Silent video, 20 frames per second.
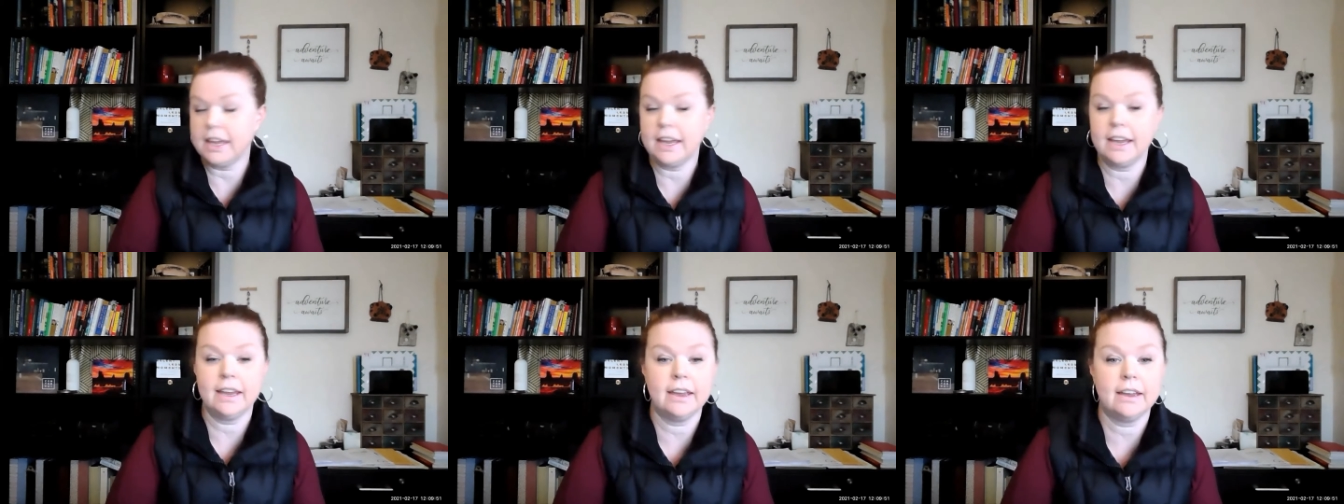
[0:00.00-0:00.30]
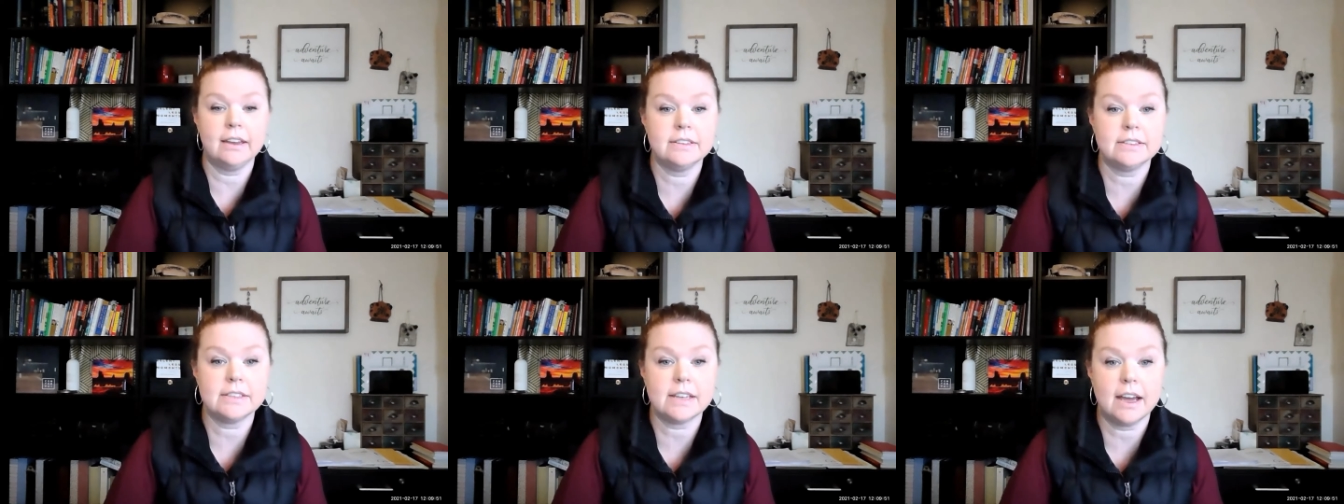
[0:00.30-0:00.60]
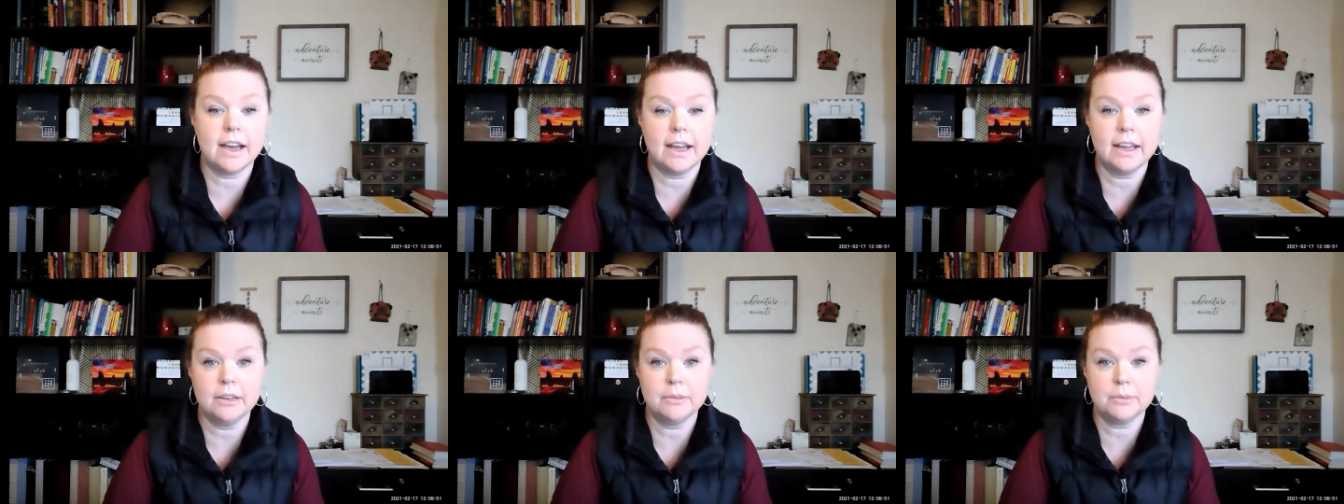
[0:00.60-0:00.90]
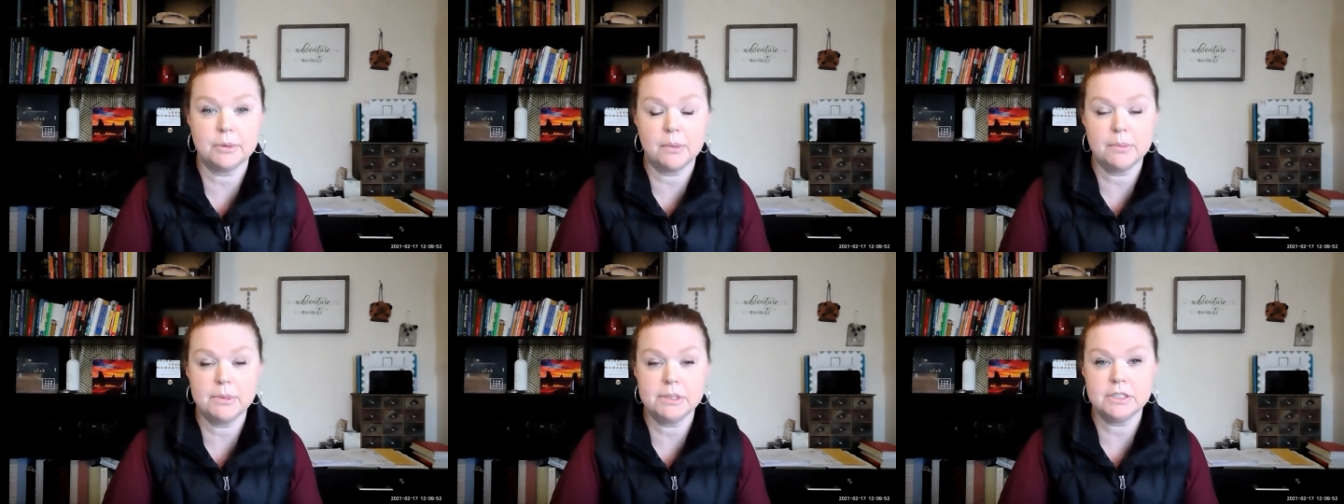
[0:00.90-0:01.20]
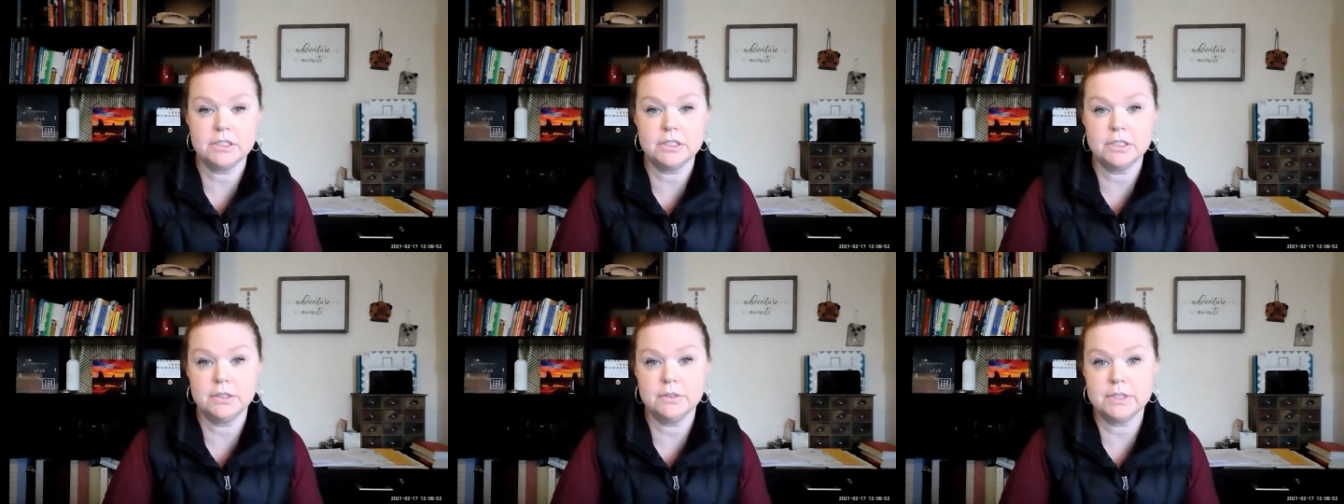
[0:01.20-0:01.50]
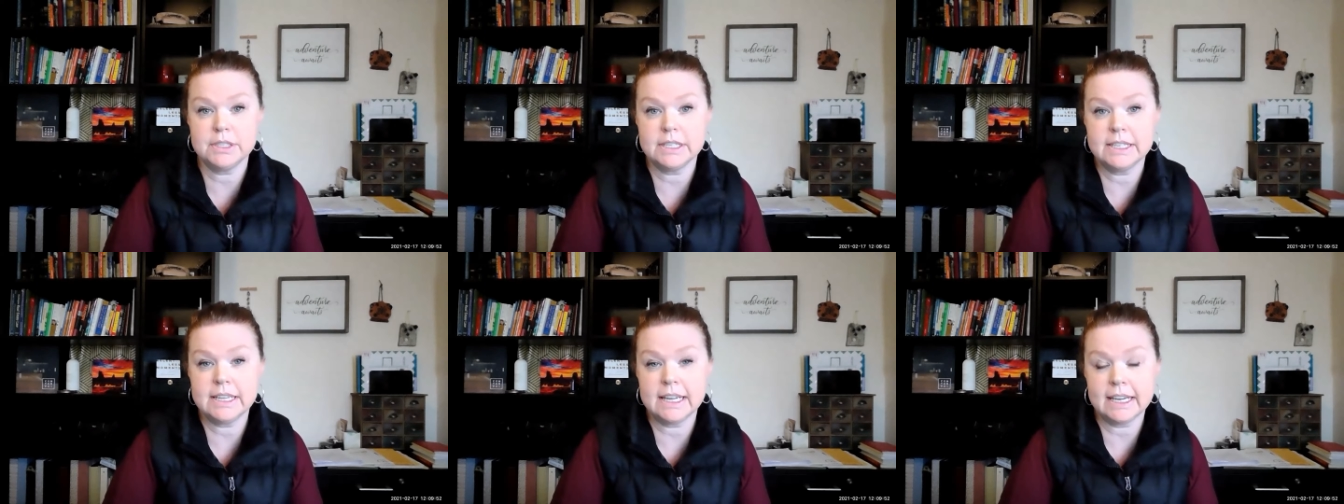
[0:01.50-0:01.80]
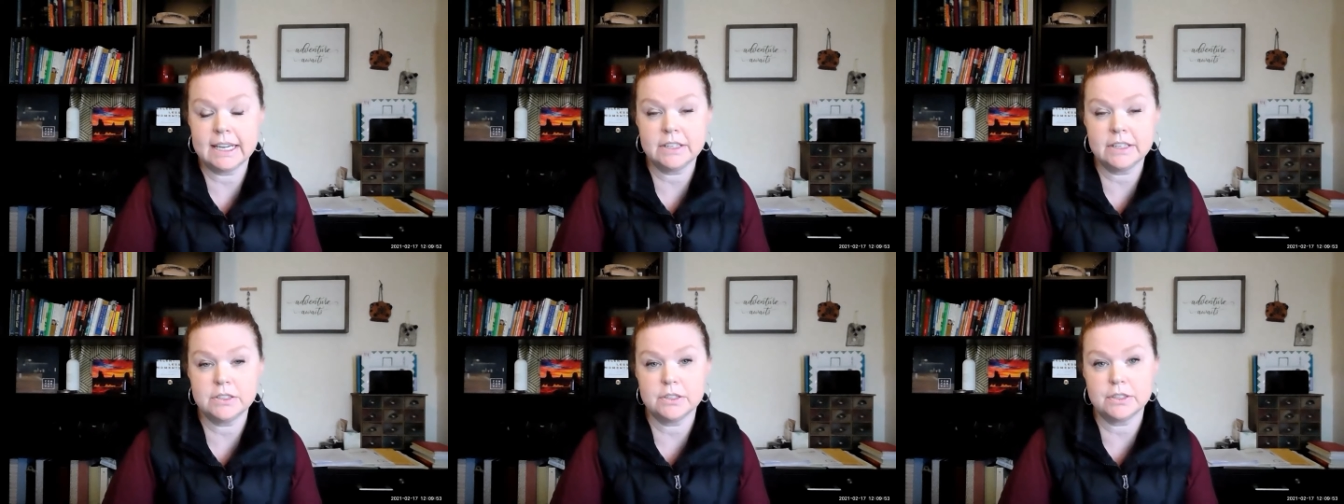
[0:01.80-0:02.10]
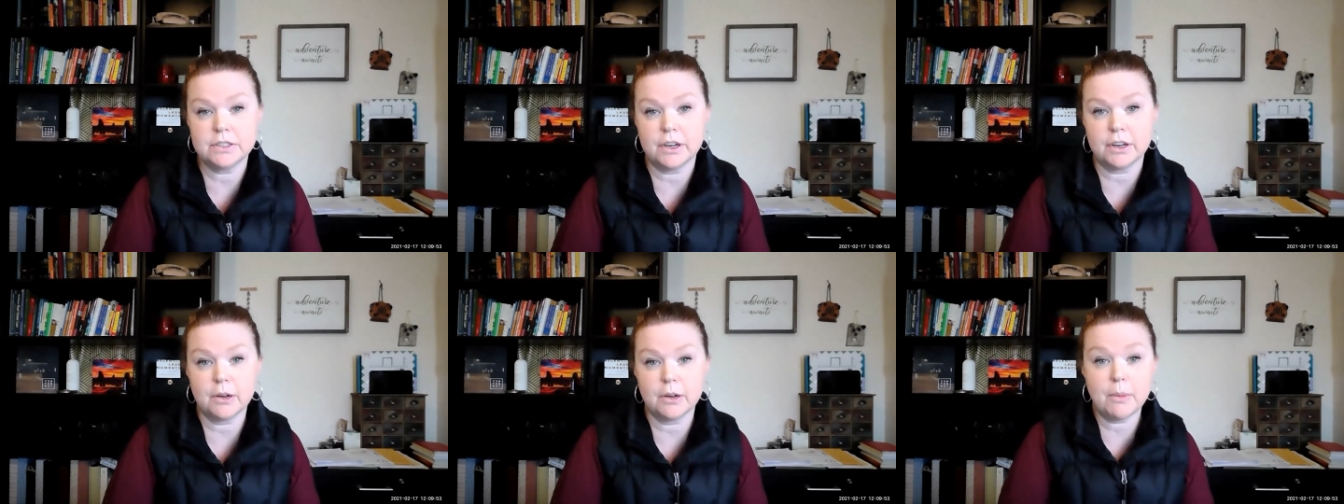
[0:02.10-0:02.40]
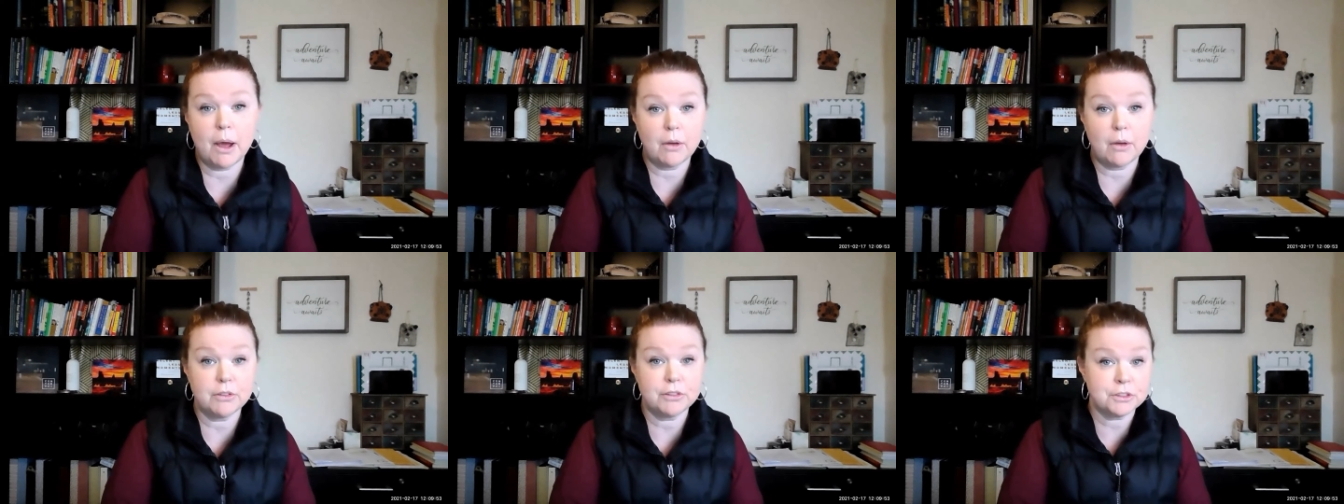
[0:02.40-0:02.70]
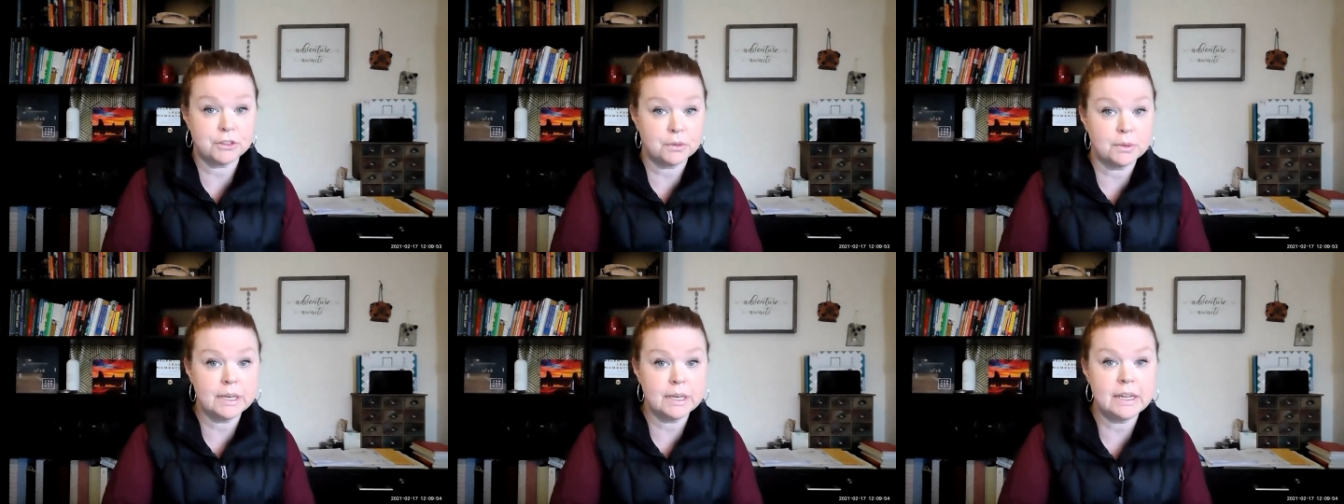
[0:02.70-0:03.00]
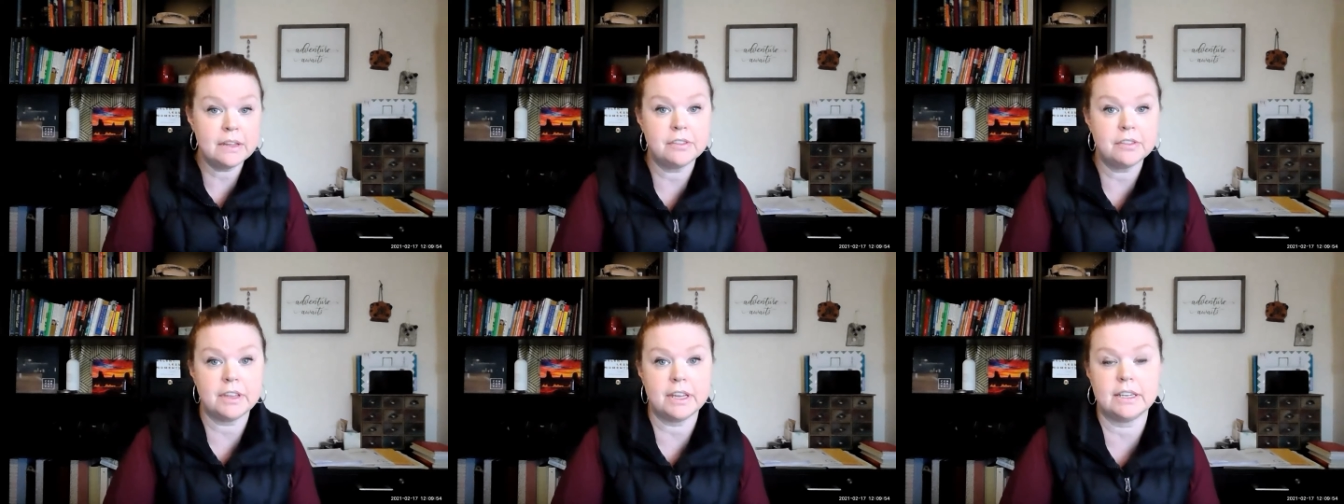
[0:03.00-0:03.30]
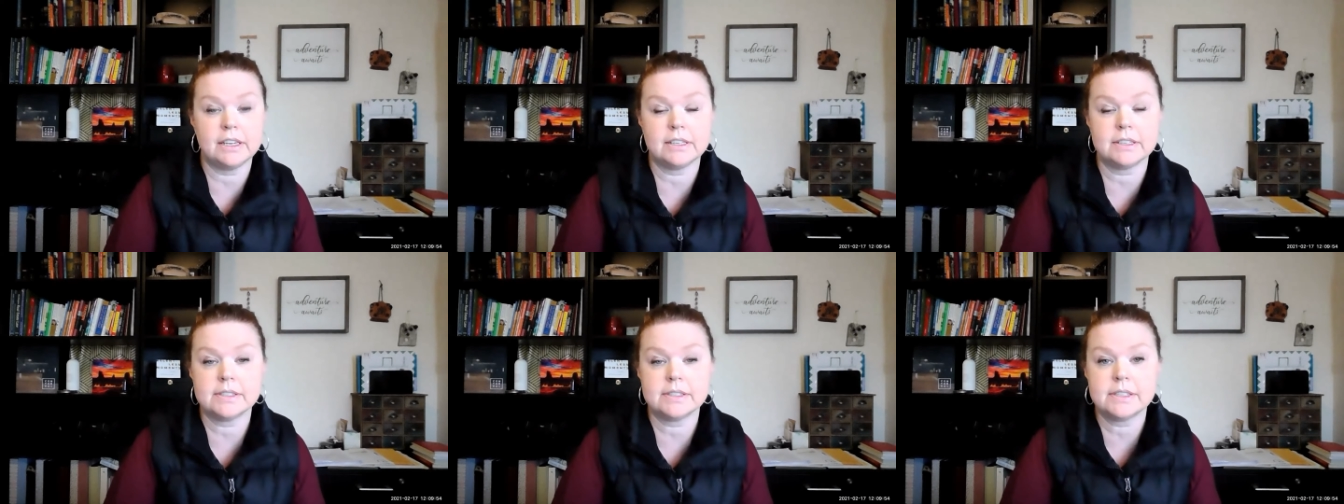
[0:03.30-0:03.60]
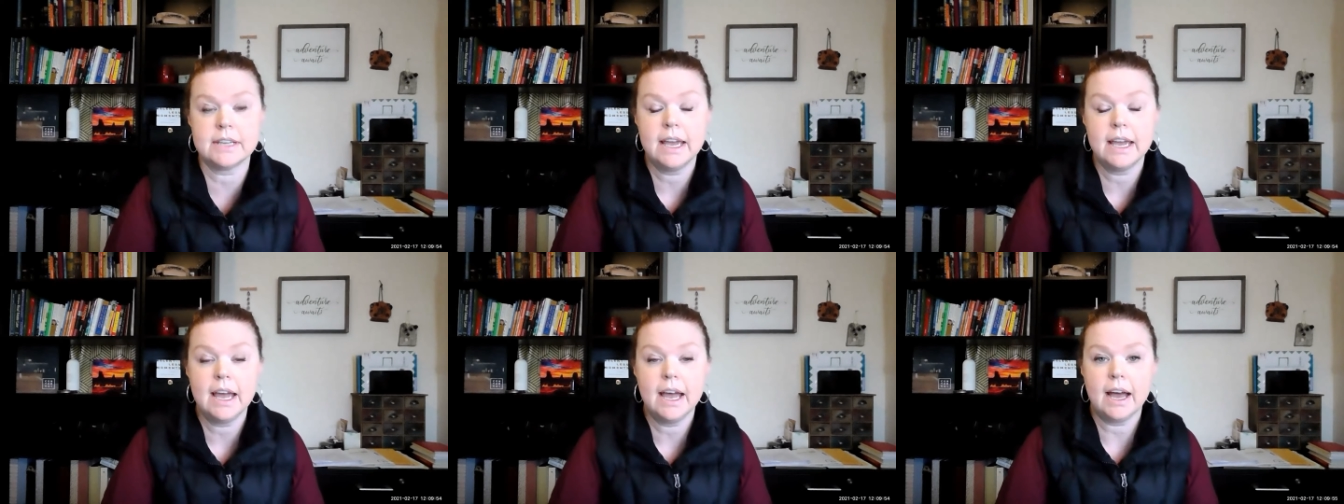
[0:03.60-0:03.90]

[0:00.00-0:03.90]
and I am coming to you today to talk about three things.